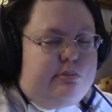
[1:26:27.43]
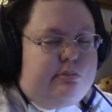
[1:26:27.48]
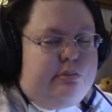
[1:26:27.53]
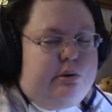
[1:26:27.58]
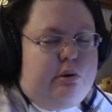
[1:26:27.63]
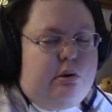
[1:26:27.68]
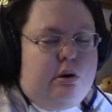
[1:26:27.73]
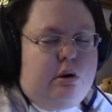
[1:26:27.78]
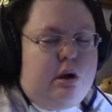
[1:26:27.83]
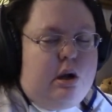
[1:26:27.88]

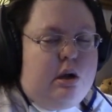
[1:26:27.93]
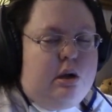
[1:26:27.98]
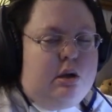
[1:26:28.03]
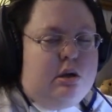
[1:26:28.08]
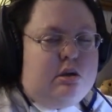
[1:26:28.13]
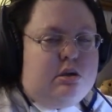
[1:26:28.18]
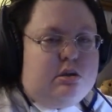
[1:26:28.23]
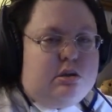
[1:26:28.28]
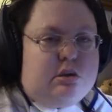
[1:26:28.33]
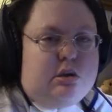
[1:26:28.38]
poor
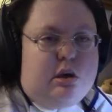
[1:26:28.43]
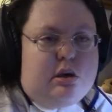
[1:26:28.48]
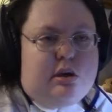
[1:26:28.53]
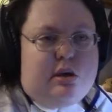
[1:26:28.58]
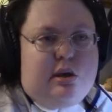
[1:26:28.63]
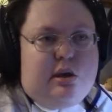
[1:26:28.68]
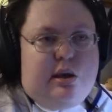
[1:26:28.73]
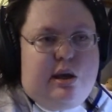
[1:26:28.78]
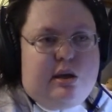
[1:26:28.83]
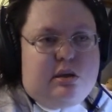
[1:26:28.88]

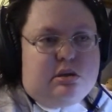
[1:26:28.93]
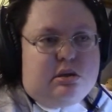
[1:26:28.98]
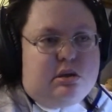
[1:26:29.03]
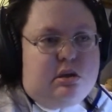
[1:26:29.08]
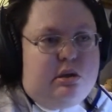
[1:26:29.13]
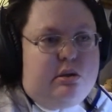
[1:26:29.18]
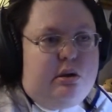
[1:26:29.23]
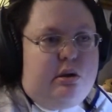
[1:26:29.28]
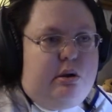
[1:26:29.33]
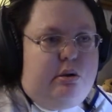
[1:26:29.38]

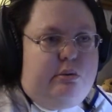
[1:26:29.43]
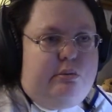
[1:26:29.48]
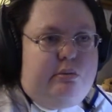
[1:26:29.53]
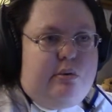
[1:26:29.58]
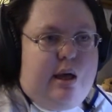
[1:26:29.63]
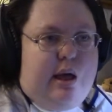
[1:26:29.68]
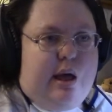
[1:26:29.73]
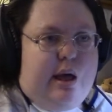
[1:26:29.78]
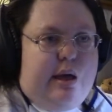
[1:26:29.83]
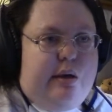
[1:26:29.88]
circulation or
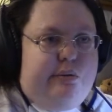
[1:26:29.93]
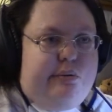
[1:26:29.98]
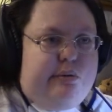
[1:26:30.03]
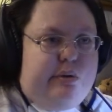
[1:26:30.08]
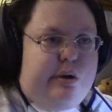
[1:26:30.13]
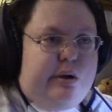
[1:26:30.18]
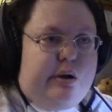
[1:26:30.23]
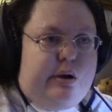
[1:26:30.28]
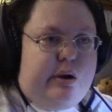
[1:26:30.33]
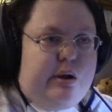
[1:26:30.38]

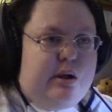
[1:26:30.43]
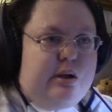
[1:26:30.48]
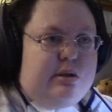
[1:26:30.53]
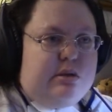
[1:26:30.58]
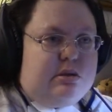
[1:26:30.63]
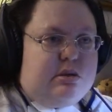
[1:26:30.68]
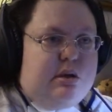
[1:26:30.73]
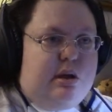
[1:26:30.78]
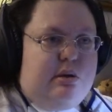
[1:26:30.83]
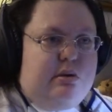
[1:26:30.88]
whatever.
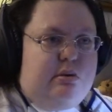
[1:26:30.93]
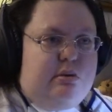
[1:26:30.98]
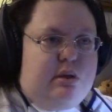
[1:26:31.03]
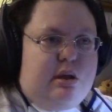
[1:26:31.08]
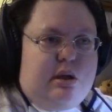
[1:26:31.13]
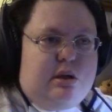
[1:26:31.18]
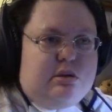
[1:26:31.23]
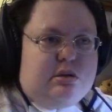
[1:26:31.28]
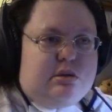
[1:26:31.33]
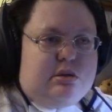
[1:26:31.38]
So
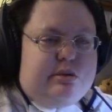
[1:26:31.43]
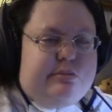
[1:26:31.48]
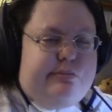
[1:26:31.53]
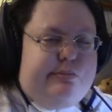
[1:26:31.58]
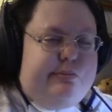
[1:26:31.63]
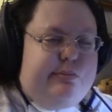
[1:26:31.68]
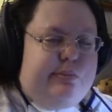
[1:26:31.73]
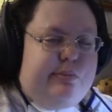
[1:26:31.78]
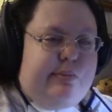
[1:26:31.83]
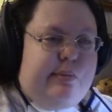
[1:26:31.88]

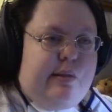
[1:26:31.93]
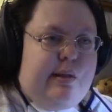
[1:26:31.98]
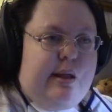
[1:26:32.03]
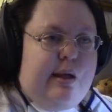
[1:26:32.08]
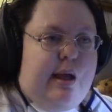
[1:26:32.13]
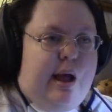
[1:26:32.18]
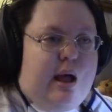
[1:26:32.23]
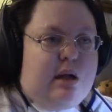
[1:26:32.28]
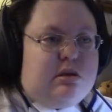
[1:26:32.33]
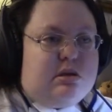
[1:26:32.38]

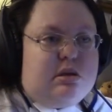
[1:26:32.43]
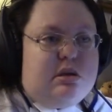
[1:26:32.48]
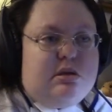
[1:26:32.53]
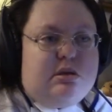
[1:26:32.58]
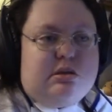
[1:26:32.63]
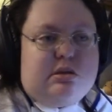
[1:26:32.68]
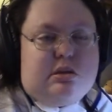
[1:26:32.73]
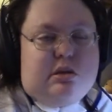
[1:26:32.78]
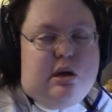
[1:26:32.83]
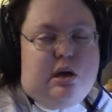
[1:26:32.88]
and
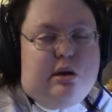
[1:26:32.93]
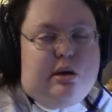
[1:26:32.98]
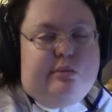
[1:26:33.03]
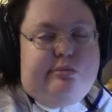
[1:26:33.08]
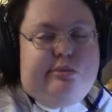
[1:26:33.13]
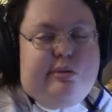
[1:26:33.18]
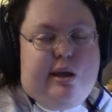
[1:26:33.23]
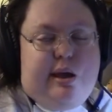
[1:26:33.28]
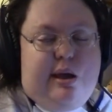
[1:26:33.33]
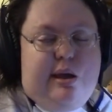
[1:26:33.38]
she's still
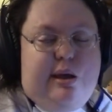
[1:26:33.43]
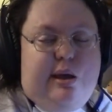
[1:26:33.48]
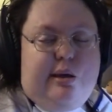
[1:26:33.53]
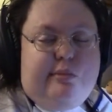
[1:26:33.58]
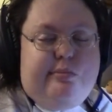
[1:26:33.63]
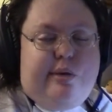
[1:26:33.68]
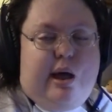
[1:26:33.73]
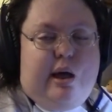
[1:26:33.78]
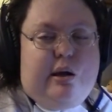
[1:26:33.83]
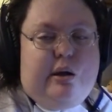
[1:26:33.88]
complaining
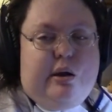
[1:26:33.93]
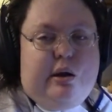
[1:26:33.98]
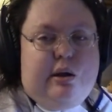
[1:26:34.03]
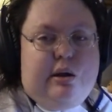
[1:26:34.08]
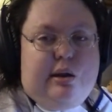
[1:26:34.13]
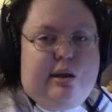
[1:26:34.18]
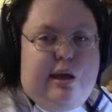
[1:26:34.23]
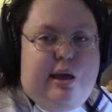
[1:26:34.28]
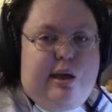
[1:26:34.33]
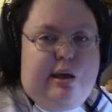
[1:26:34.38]
about her
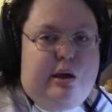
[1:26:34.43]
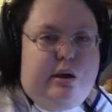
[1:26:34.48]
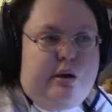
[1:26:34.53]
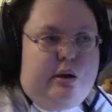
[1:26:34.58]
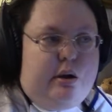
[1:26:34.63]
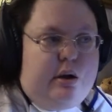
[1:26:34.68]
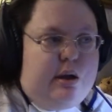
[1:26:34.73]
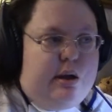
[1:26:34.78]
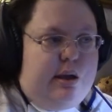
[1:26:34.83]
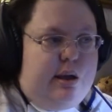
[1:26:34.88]
leg
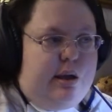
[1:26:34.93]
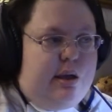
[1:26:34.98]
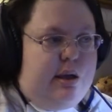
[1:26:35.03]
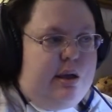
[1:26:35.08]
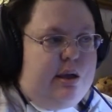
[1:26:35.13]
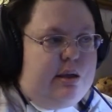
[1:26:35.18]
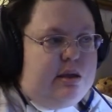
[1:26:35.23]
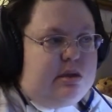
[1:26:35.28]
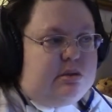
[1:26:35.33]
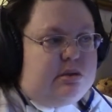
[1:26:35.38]
hurting.
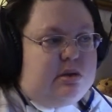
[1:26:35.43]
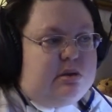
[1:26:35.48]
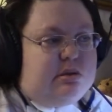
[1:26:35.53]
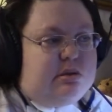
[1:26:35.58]
This